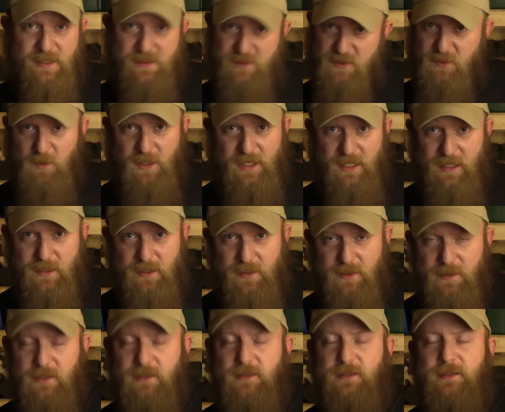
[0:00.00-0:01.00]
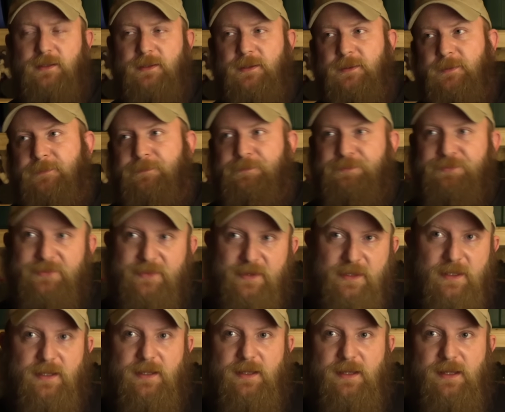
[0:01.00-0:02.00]
next week,
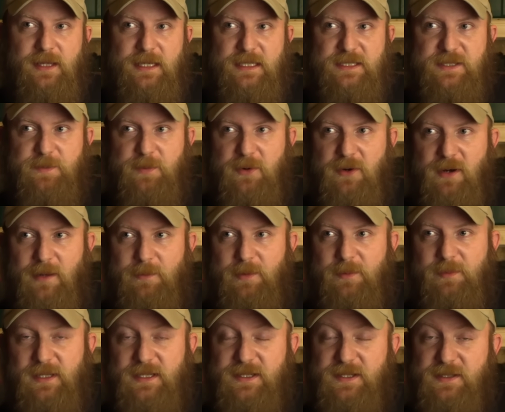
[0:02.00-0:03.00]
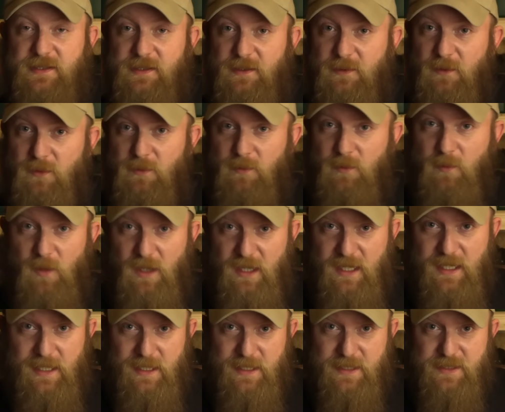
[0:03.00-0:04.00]
it's probably still
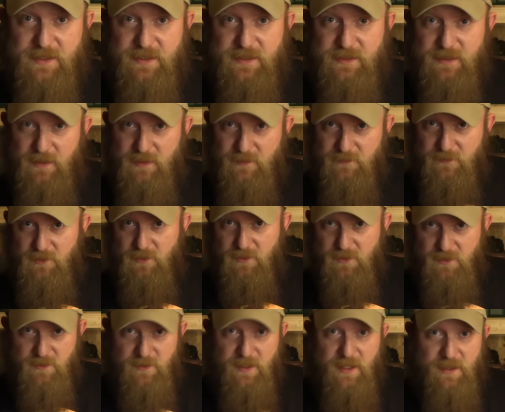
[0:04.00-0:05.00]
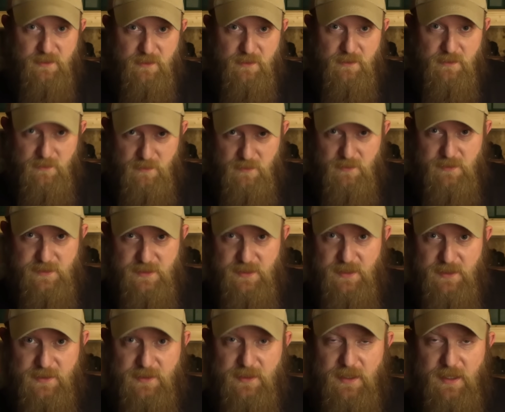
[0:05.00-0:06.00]
wise, if you're a creator on
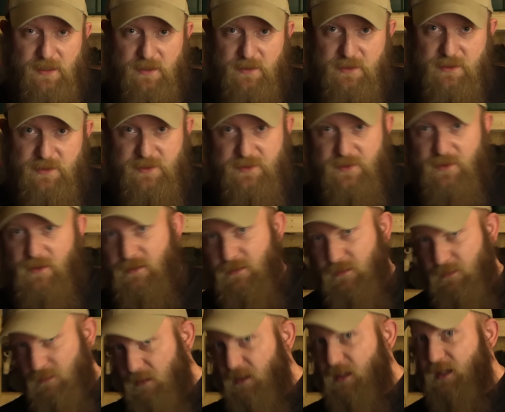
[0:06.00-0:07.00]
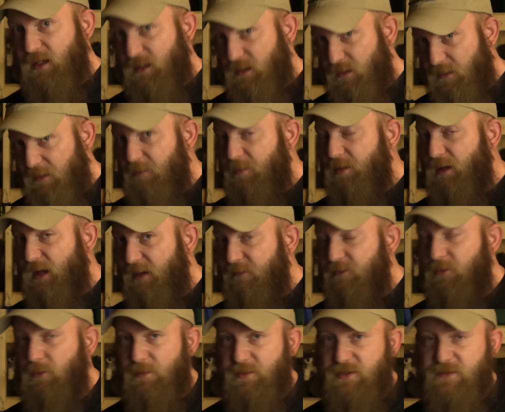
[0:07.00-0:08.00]
TikTok, to start looking at other
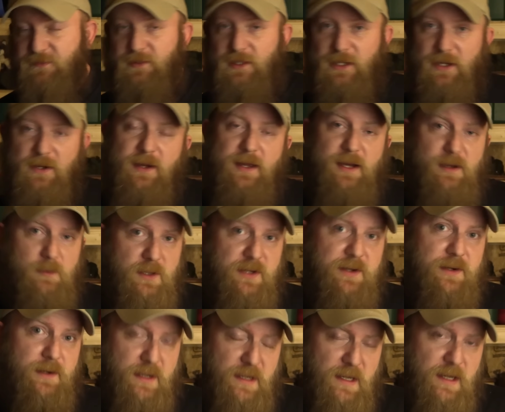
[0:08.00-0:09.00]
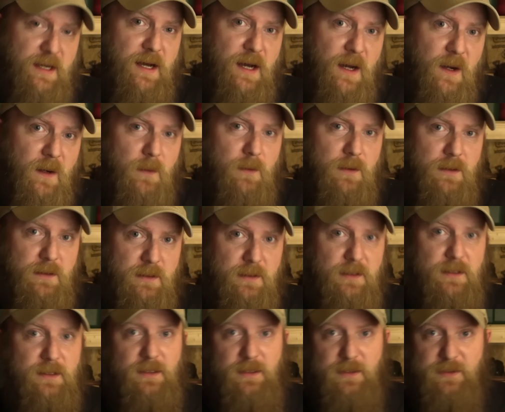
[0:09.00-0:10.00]
platforms and figuring out where you're going to go.
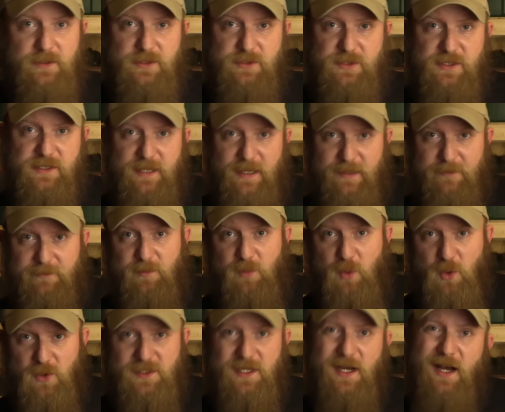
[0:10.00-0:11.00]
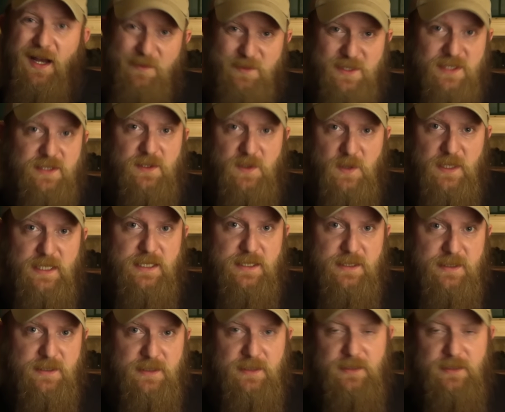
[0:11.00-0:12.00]
You just have more time to do it.